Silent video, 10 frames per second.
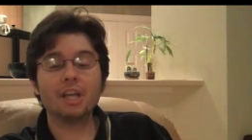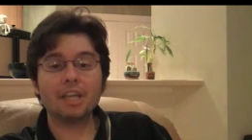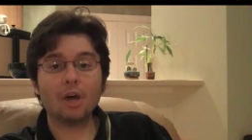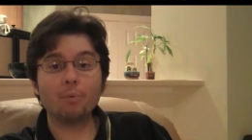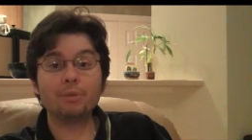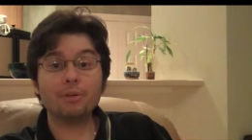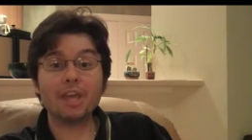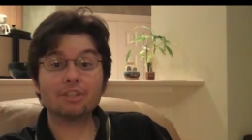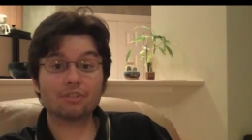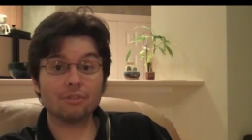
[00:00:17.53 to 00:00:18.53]
to help you
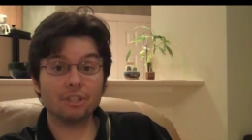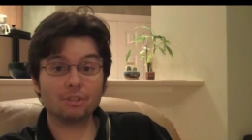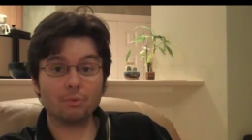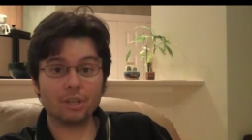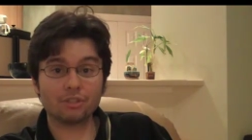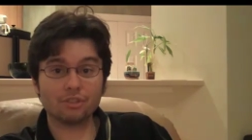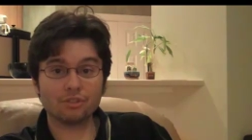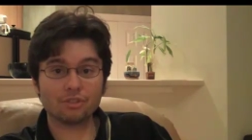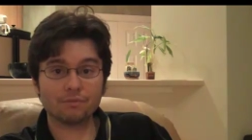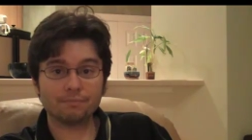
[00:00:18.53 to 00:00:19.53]
answer these
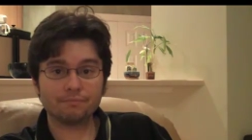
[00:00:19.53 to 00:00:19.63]
questions.